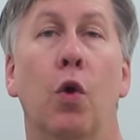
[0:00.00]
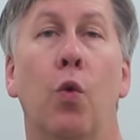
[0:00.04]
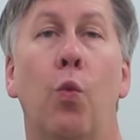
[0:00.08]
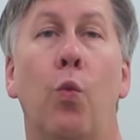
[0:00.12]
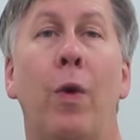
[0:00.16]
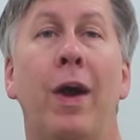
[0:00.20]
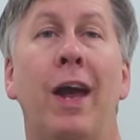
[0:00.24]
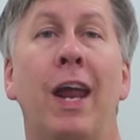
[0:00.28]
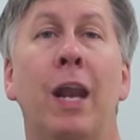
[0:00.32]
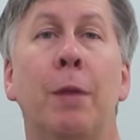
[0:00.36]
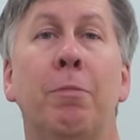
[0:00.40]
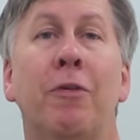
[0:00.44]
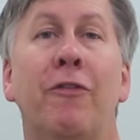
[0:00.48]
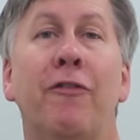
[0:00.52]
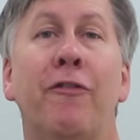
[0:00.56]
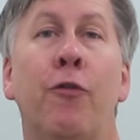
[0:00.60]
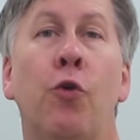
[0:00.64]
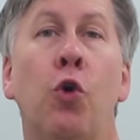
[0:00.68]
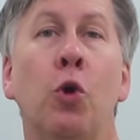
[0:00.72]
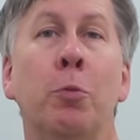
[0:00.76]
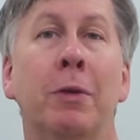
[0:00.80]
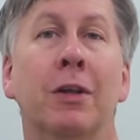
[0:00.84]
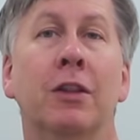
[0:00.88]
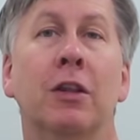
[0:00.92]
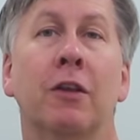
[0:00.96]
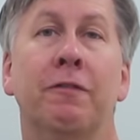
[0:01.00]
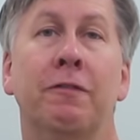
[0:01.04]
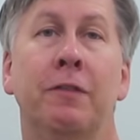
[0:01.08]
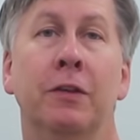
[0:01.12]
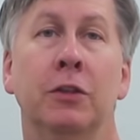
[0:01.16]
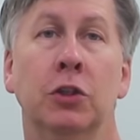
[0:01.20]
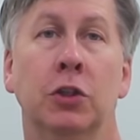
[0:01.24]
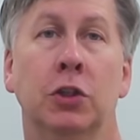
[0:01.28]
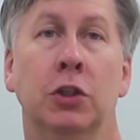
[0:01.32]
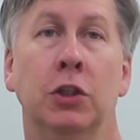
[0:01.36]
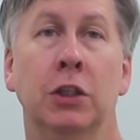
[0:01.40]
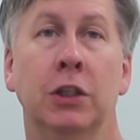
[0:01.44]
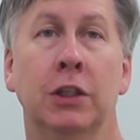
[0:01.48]
When performing the
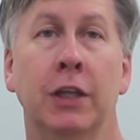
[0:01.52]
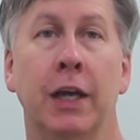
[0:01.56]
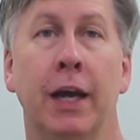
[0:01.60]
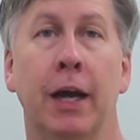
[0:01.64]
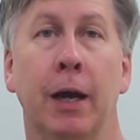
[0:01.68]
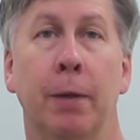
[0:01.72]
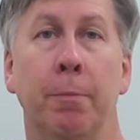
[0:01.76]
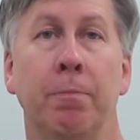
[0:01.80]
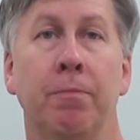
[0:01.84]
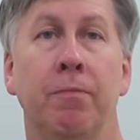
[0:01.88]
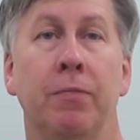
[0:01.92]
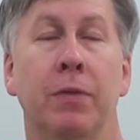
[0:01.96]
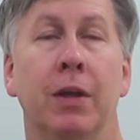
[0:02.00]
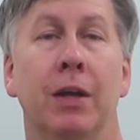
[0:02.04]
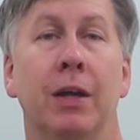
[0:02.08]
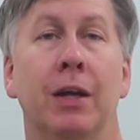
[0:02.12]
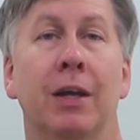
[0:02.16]
physical exam,